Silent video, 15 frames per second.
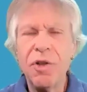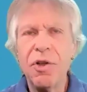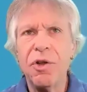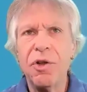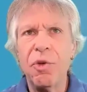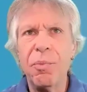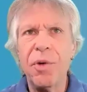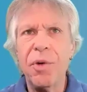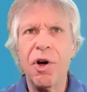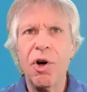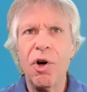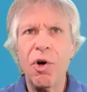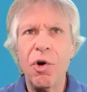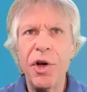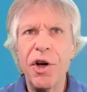a little bit
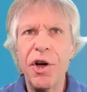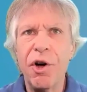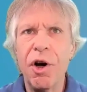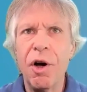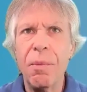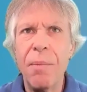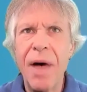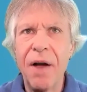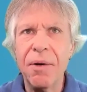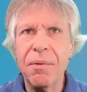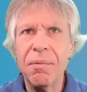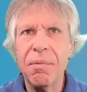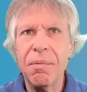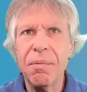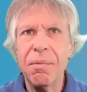earlier about
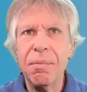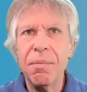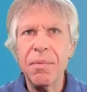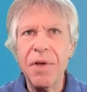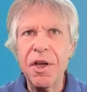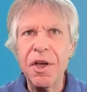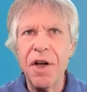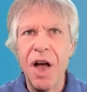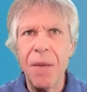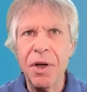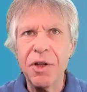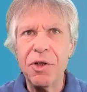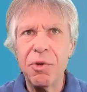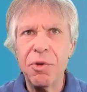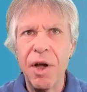
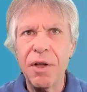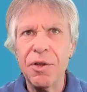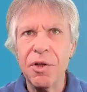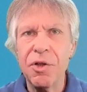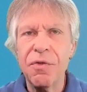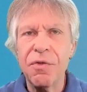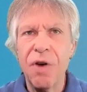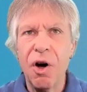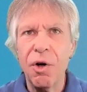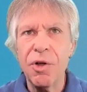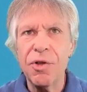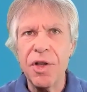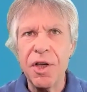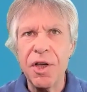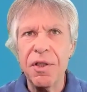economic trends as far
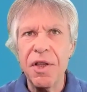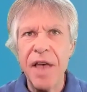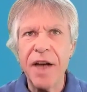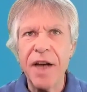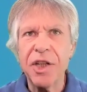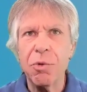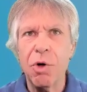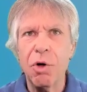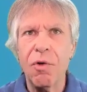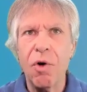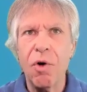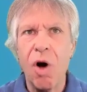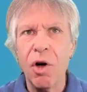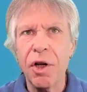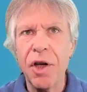as the actual
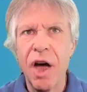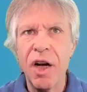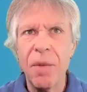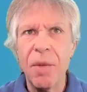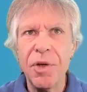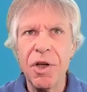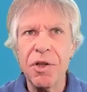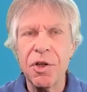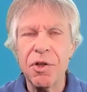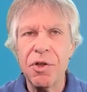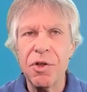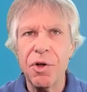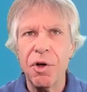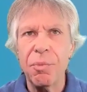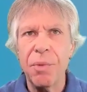overall economy is
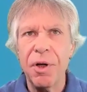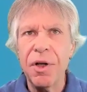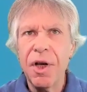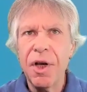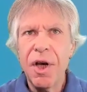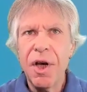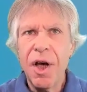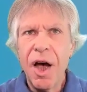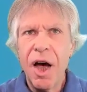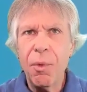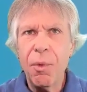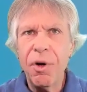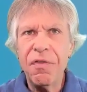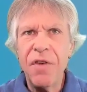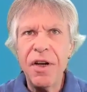concerned. But I
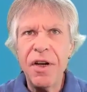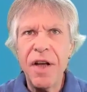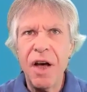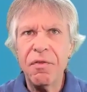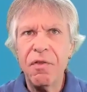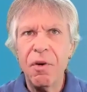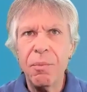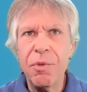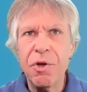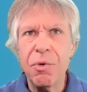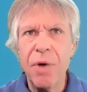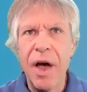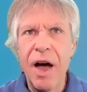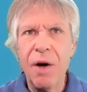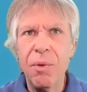want to find out from
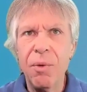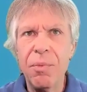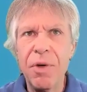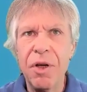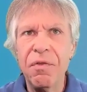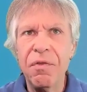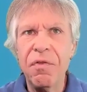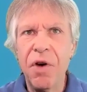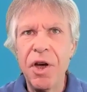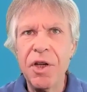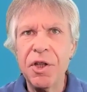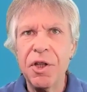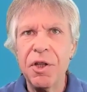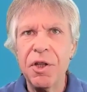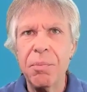you how
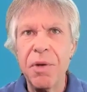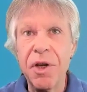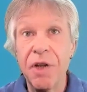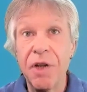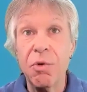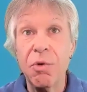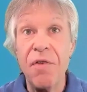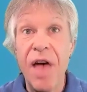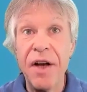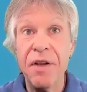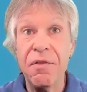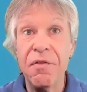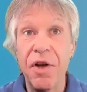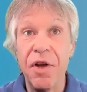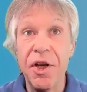inflation, because we've had
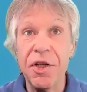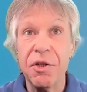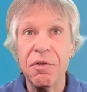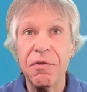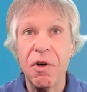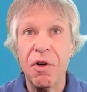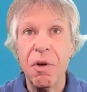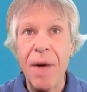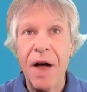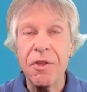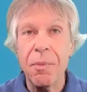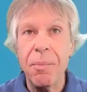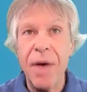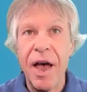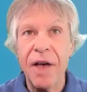inflation for about
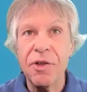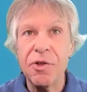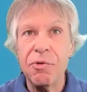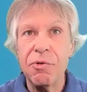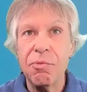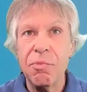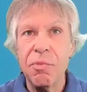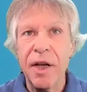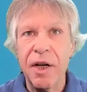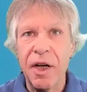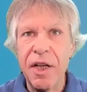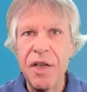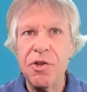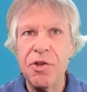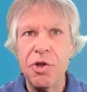the past at
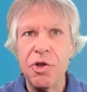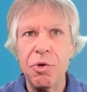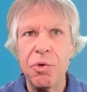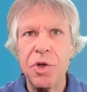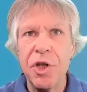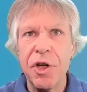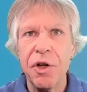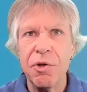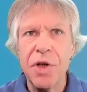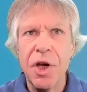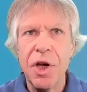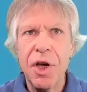least 2 years,